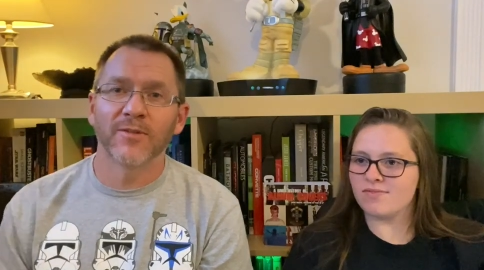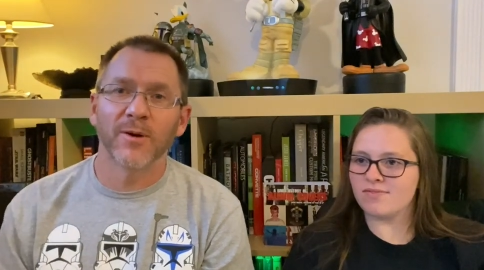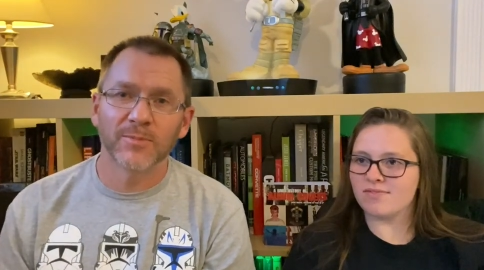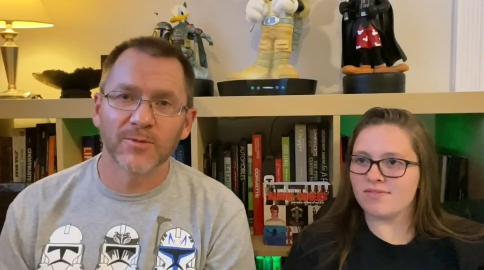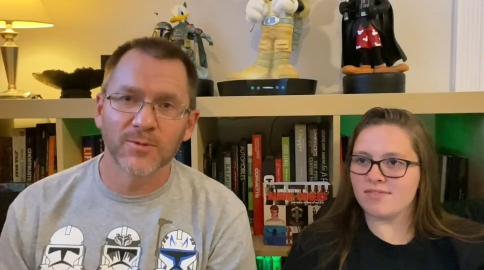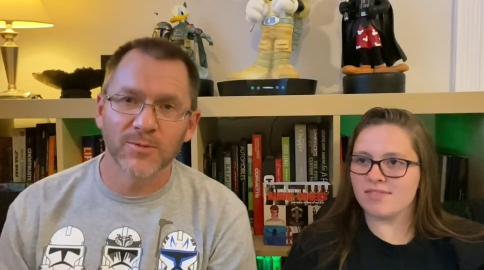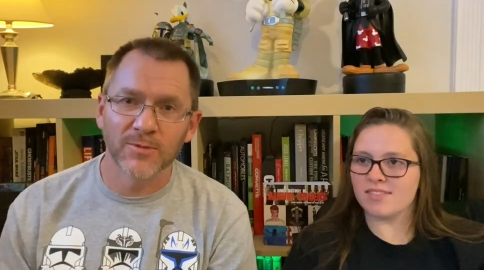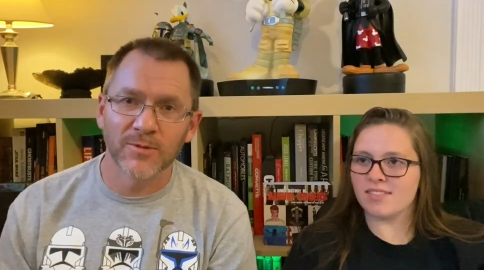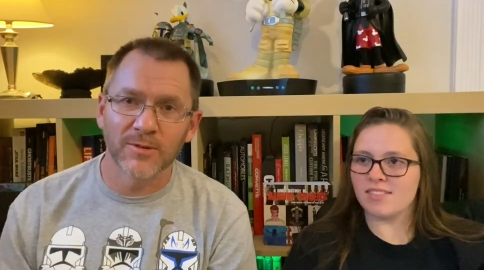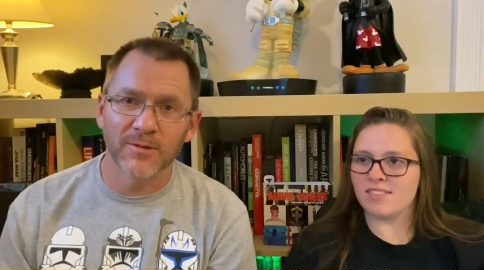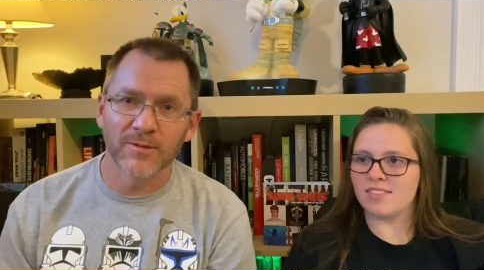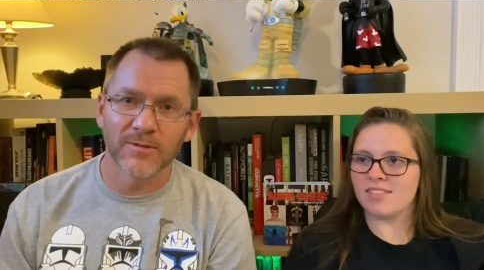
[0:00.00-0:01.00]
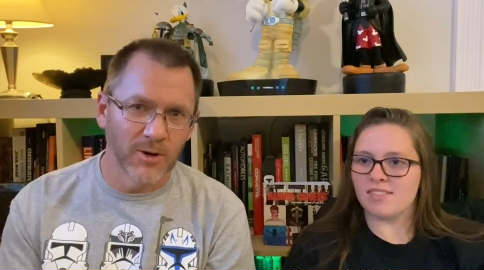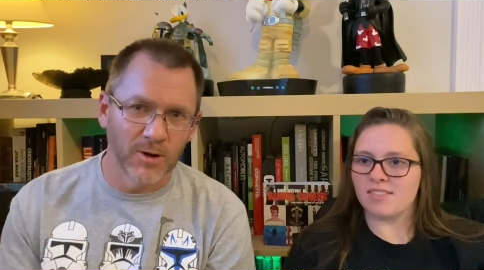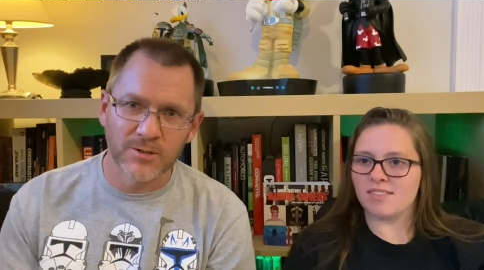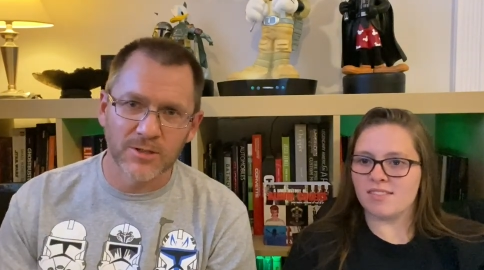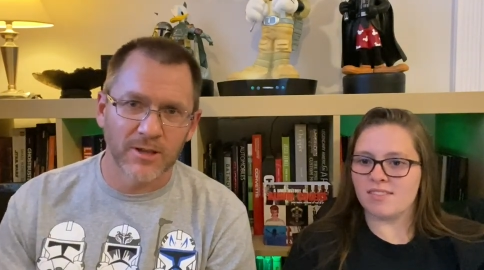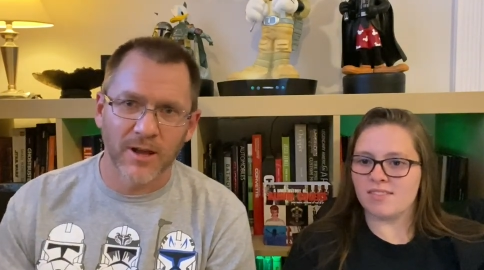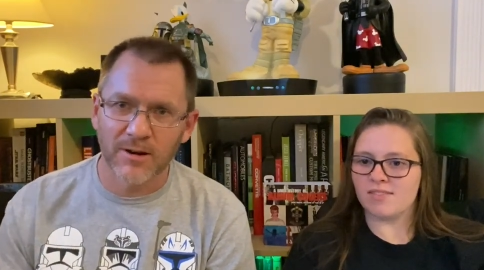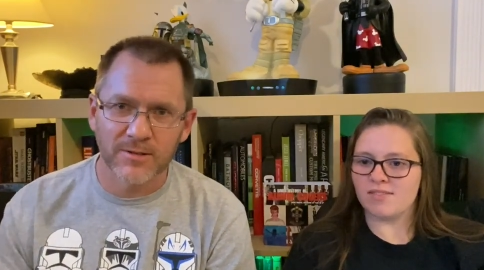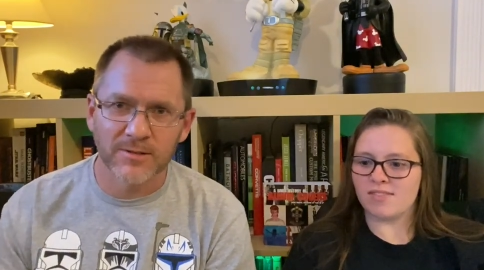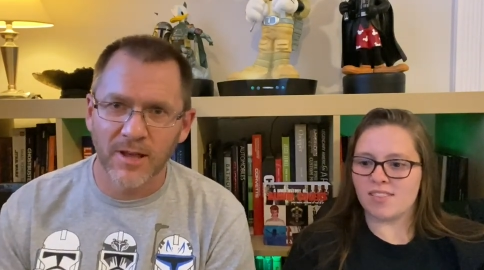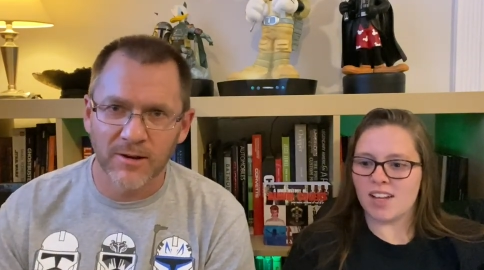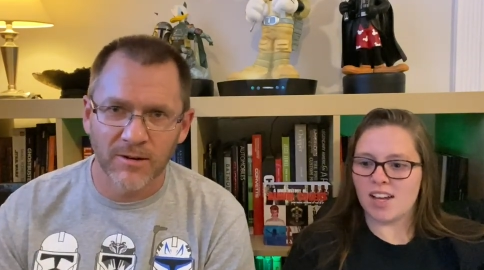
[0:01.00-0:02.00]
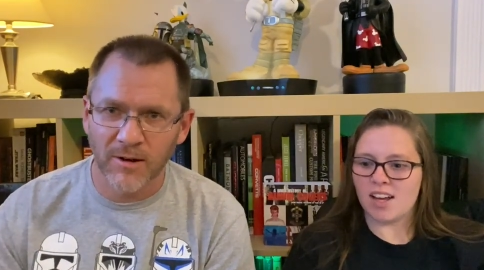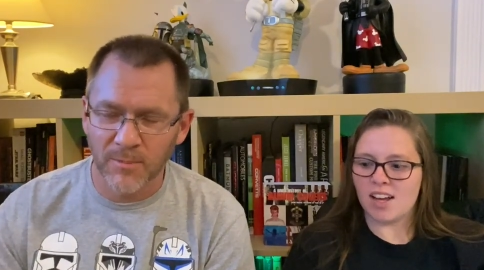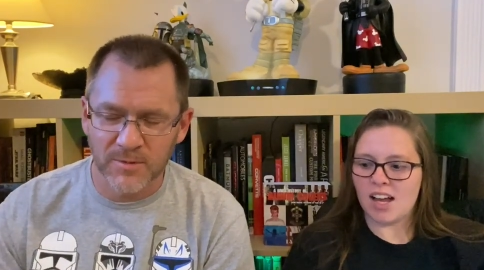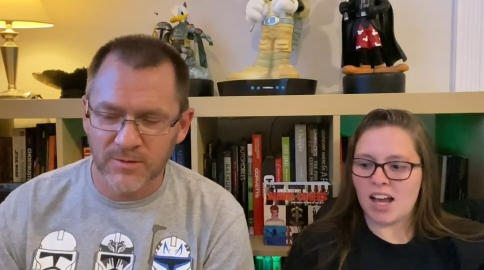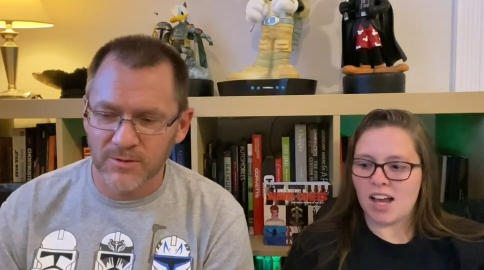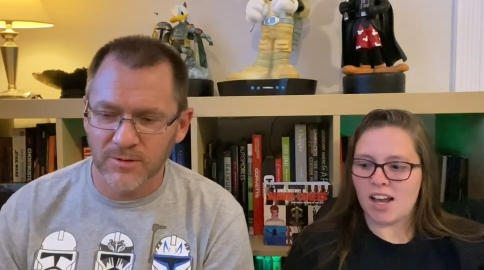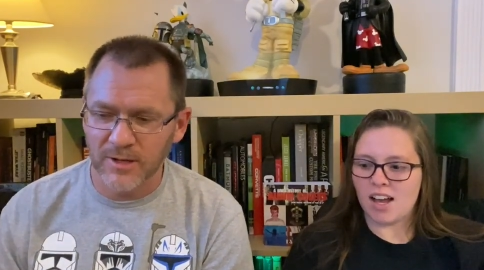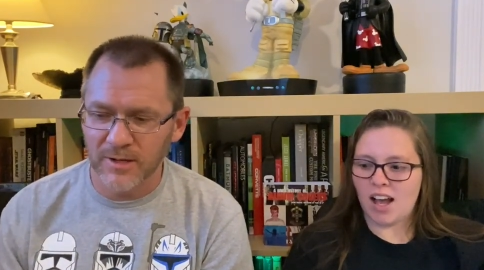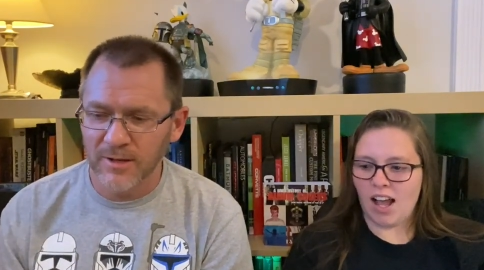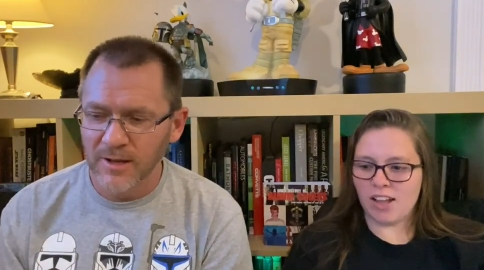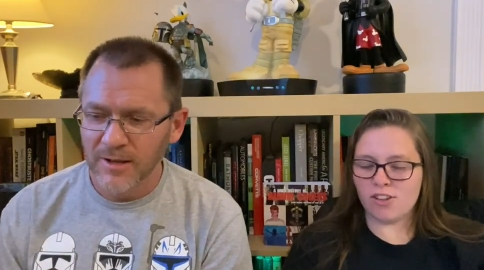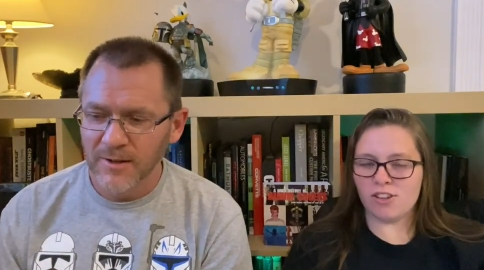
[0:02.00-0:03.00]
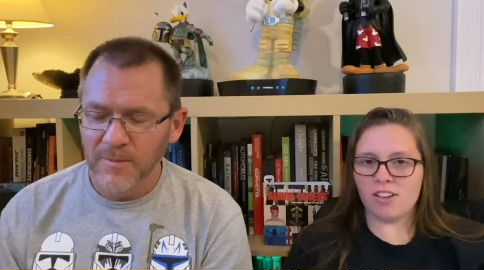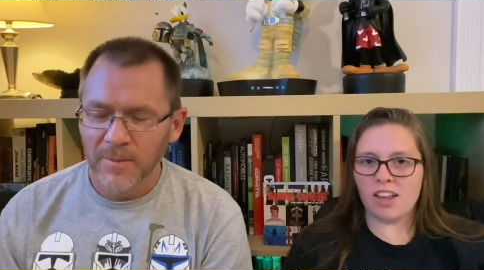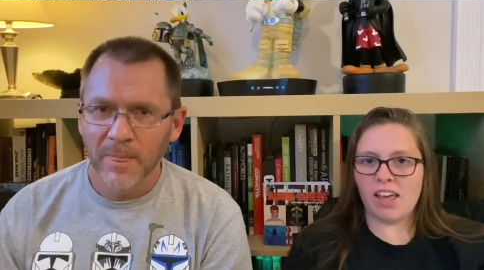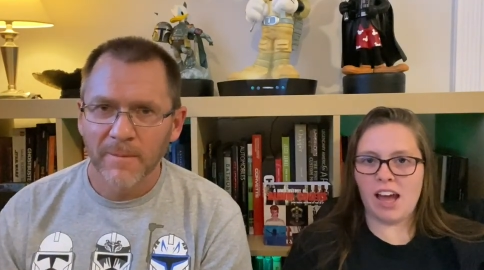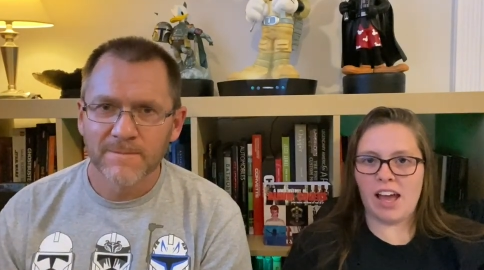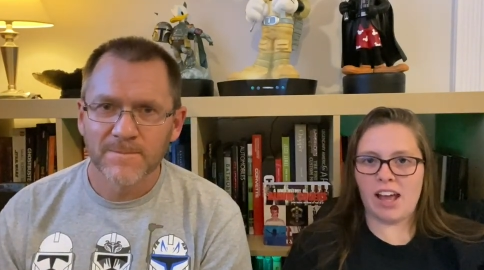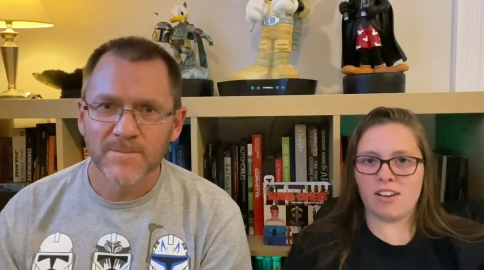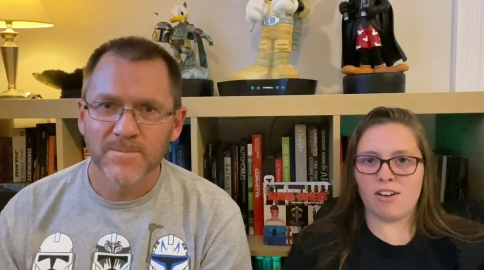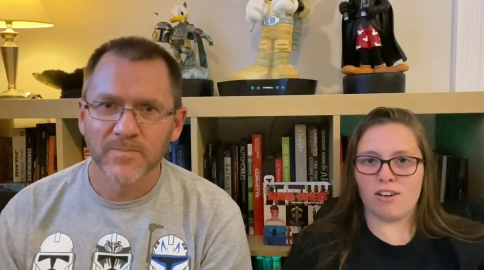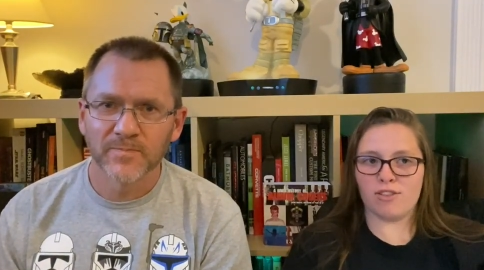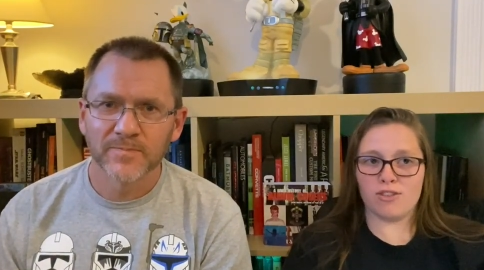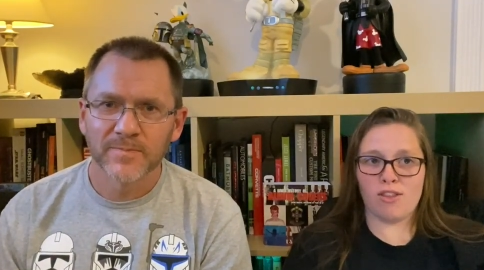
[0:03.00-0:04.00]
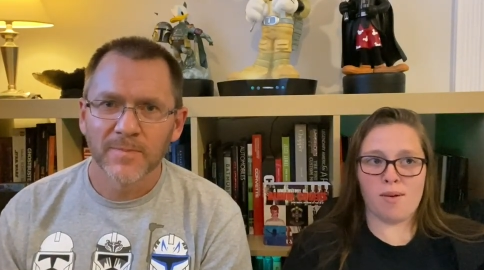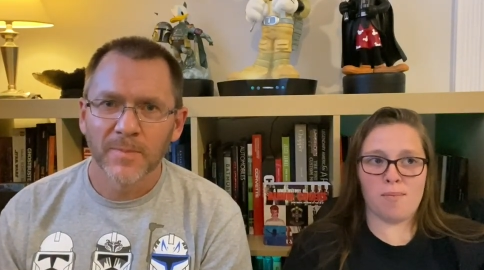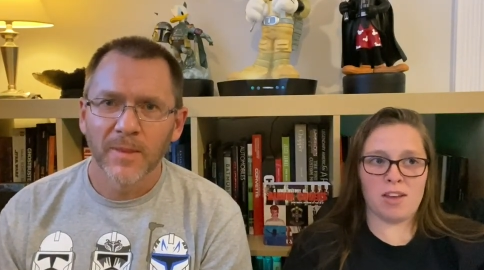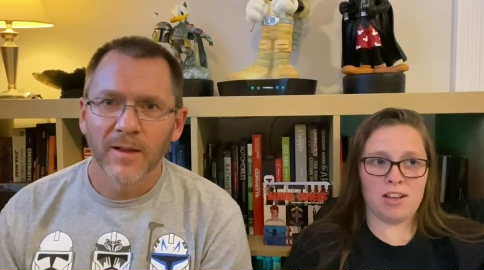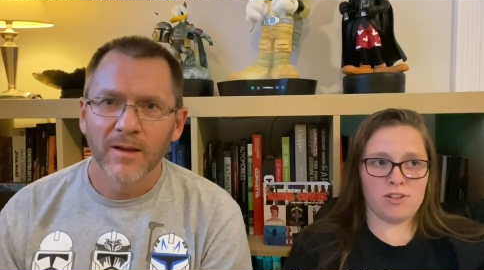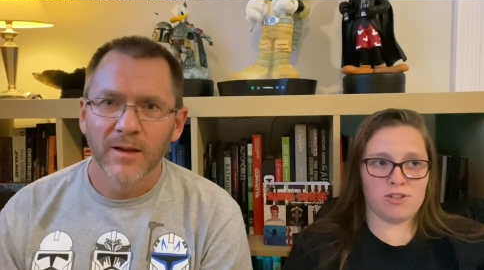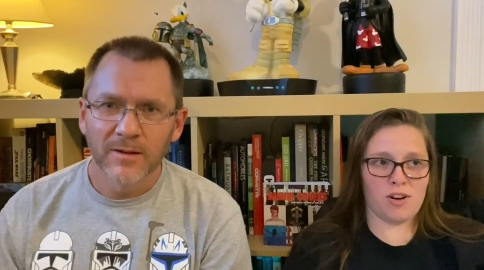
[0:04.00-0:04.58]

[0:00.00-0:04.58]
Speaker 1: up to the urgent care center up the street.
Speaker 2: I look like I had gone through the biggest